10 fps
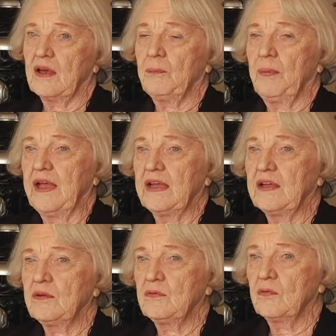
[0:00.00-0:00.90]

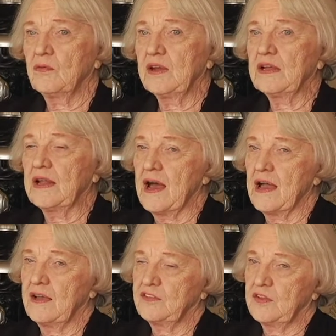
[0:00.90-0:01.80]
Peggy
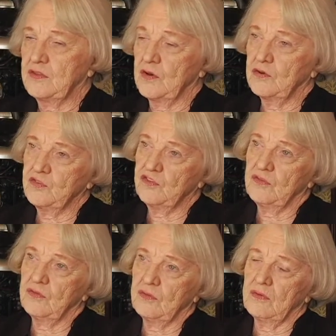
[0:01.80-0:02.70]
realized that those
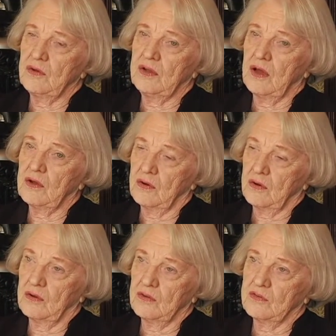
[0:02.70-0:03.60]
young
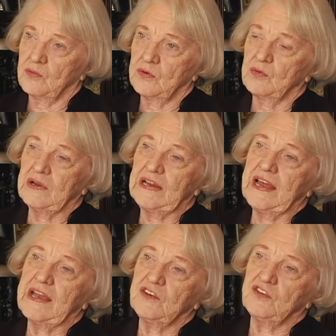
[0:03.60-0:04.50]
girls would
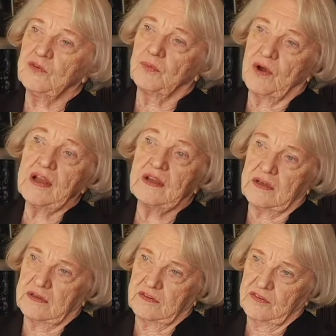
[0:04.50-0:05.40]
relate to bright
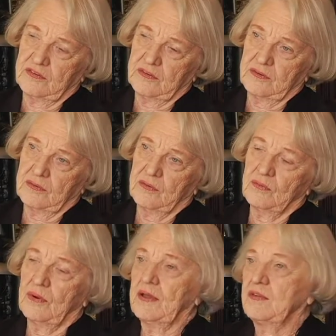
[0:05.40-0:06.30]
colors
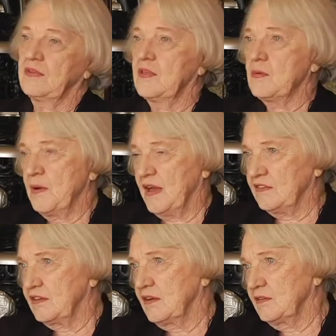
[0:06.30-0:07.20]
rather than the
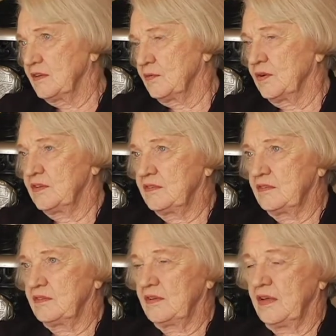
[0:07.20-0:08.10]
pastels that we
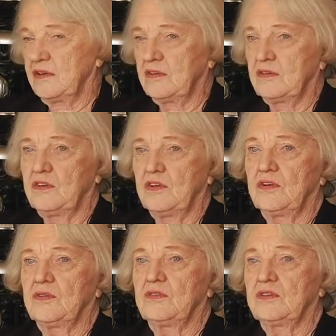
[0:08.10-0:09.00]
tend to
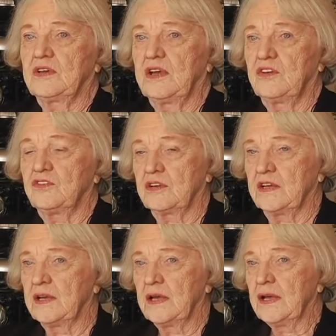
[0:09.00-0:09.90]
use
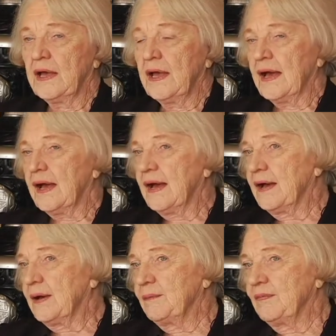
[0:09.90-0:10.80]
occasionally.
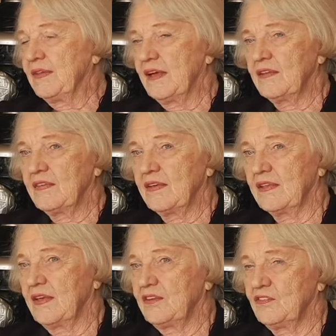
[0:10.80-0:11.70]
The other
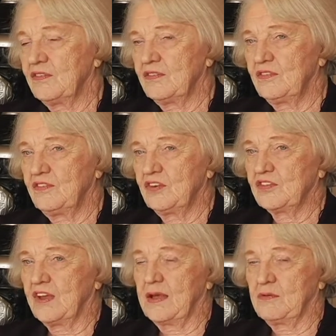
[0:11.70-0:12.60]
thing that
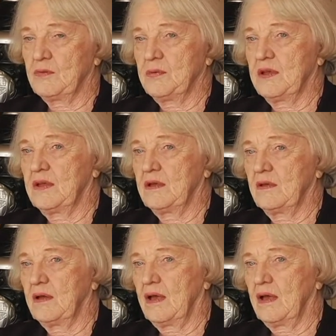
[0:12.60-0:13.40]
just came to me,